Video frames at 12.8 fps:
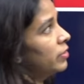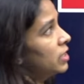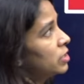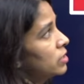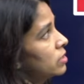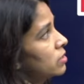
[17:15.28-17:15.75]

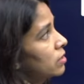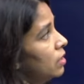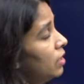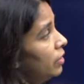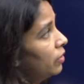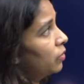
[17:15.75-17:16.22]
features.
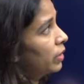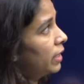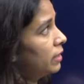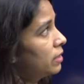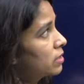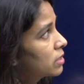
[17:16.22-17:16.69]
Now look
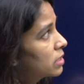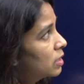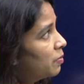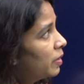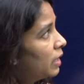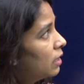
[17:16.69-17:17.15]
at this,
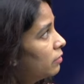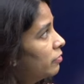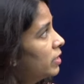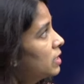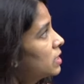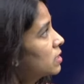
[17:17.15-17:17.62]
similar
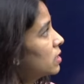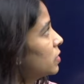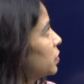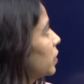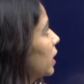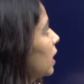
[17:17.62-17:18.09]
features
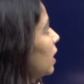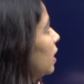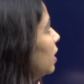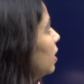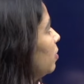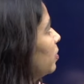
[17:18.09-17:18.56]
and
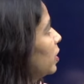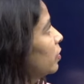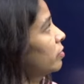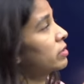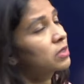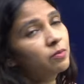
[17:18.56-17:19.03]
chudagane
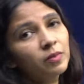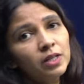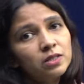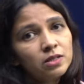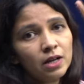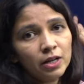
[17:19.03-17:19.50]
meeru
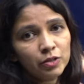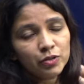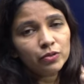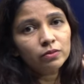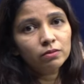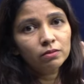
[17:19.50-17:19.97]
resemblance
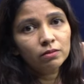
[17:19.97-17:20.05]
rayachu.